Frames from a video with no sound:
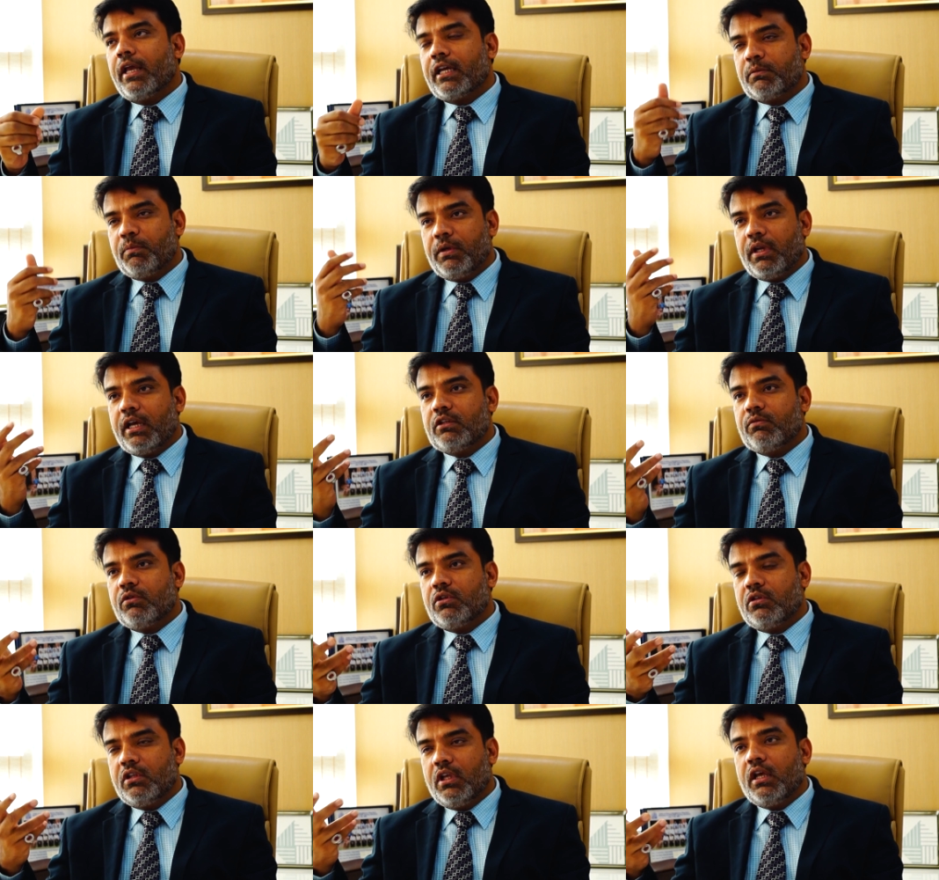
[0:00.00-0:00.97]
expertise
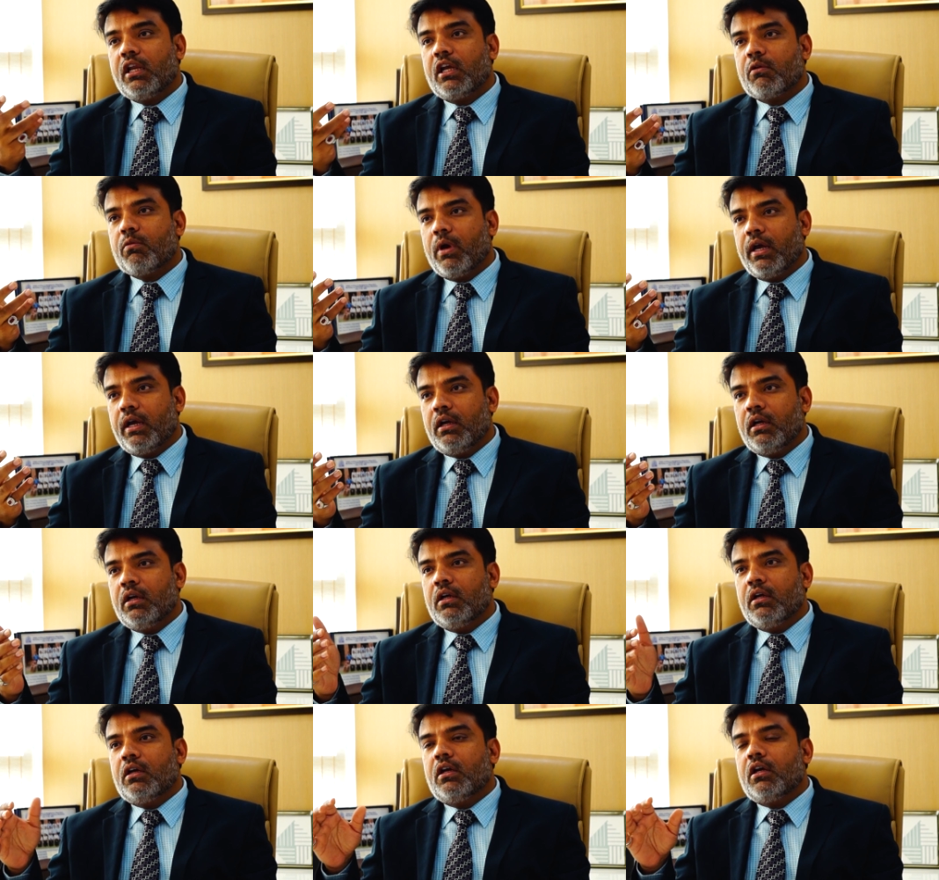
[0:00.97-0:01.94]
which they require
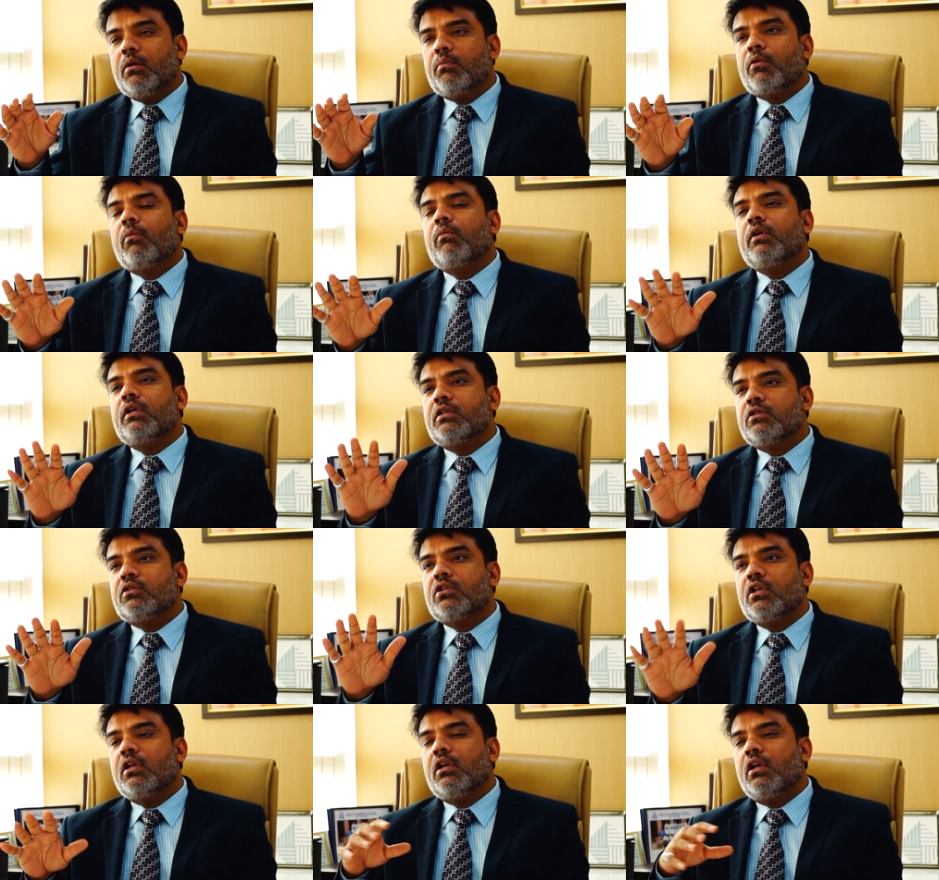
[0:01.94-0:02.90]
mm probably is
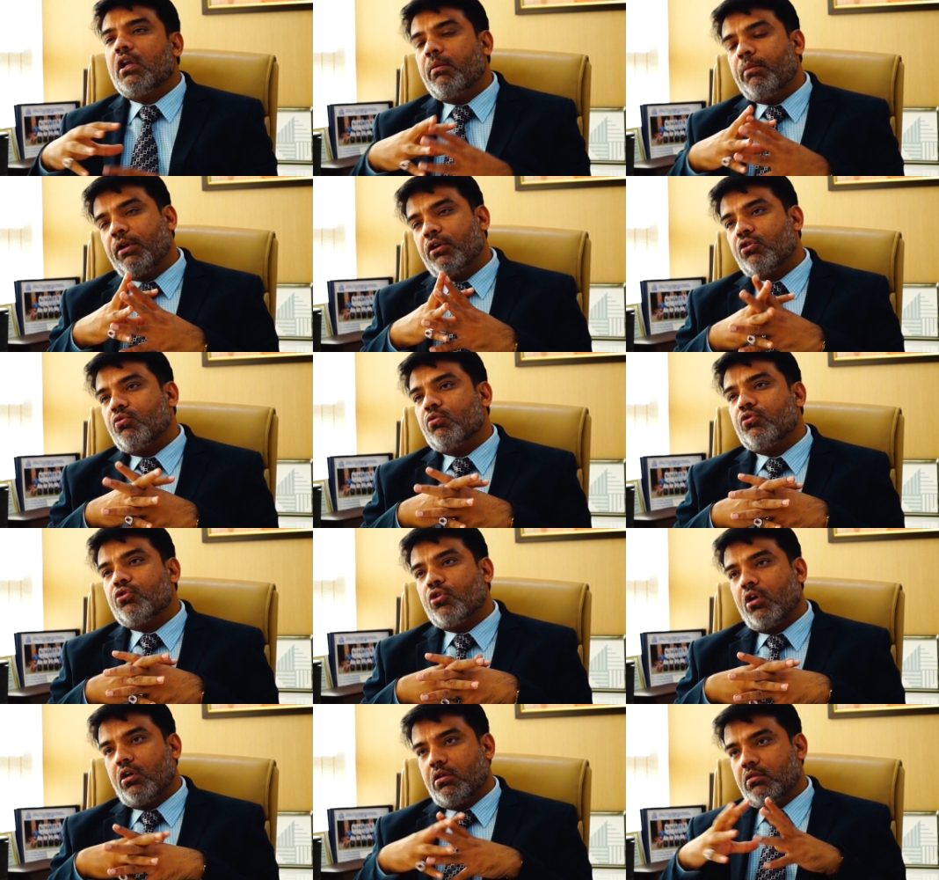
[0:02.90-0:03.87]
still a bit too
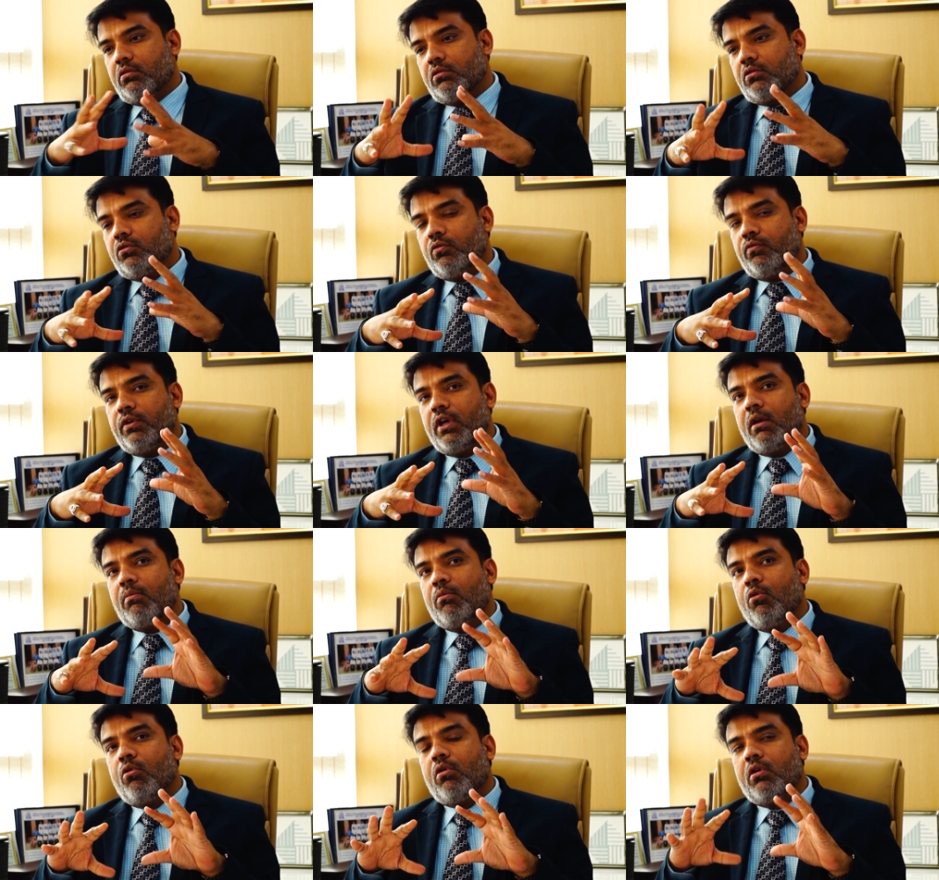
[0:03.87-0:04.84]
short so we are
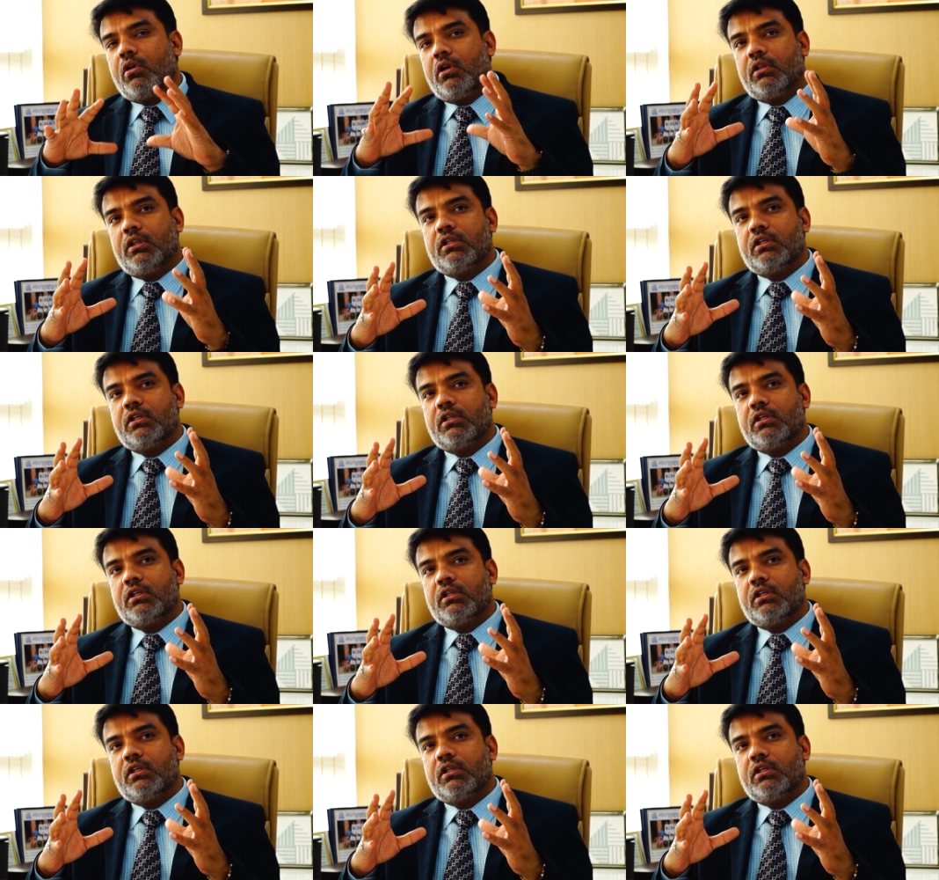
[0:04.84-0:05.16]
more uh,